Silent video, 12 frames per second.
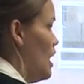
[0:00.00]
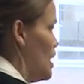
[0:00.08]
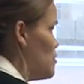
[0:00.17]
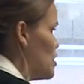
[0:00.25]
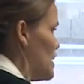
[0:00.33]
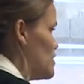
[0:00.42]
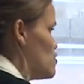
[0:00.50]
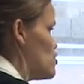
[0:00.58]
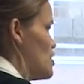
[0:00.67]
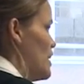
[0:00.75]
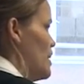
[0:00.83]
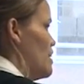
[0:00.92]
I would like to
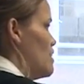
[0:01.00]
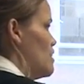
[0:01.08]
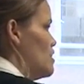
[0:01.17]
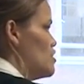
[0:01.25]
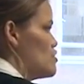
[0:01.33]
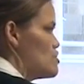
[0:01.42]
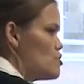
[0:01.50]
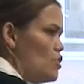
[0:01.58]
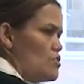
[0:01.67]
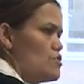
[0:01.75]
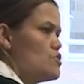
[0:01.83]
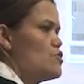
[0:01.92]
share a
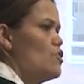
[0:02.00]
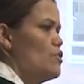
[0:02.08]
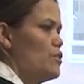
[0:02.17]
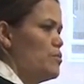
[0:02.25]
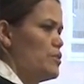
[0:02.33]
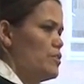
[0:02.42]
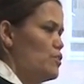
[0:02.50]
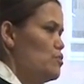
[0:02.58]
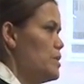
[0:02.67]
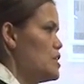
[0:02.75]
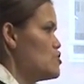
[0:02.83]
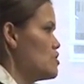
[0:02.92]
short story with
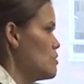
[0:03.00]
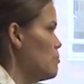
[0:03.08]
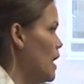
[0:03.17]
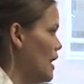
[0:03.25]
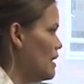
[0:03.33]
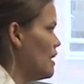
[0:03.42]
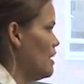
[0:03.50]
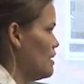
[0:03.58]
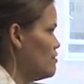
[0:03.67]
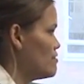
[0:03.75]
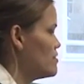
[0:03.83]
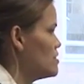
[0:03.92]
you based on my
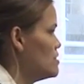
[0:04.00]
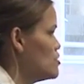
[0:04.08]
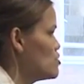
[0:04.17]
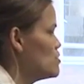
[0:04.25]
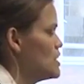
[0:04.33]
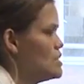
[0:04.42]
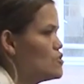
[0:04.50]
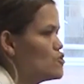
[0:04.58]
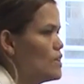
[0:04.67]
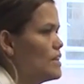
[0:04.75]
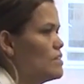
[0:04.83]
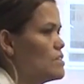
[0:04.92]
life to
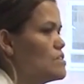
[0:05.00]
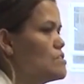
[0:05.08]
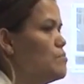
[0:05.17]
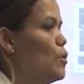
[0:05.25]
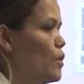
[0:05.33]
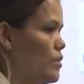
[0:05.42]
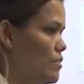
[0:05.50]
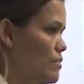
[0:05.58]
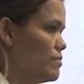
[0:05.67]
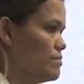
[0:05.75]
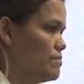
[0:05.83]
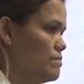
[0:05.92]
illustrate this
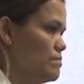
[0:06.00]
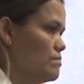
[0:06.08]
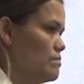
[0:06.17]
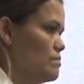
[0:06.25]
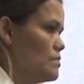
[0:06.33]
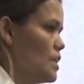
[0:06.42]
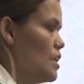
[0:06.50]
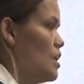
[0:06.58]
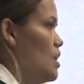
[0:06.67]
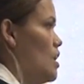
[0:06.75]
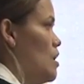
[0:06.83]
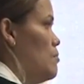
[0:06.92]
point.
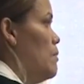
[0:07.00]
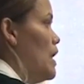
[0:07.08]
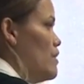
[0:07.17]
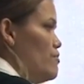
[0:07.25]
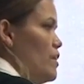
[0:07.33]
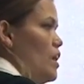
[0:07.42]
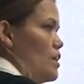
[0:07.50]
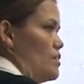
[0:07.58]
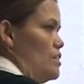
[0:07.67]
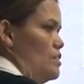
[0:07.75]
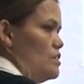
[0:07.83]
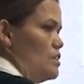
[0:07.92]
My
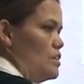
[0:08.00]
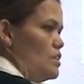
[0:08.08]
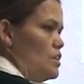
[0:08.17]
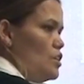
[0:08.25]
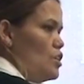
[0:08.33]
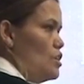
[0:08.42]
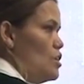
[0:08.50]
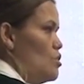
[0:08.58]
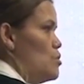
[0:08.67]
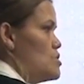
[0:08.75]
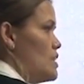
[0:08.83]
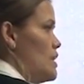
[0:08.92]
father
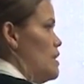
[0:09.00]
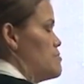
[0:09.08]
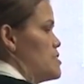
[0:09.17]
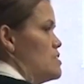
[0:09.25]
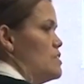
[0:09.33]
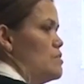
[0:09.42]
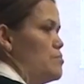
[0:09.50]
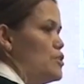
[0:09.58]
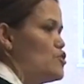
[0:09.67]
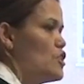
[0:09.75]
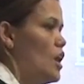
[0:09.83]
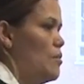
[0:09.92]
was a captain in the
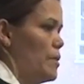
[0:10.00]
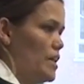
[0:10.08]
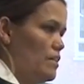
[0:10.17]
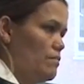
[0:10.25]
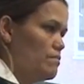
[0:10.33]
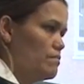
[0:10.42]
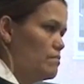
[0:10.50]
British Army